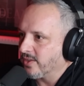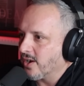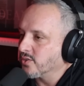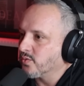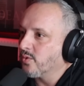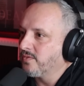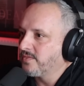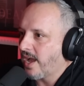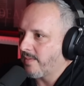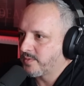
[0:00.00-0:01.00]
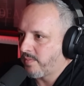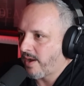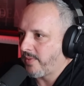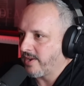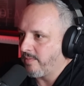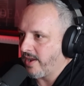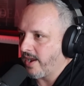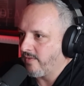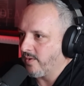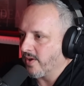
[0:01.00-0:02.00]
There's rooftops popping up
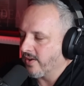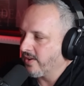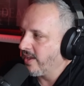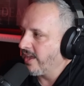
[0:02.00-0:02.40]
everywhere.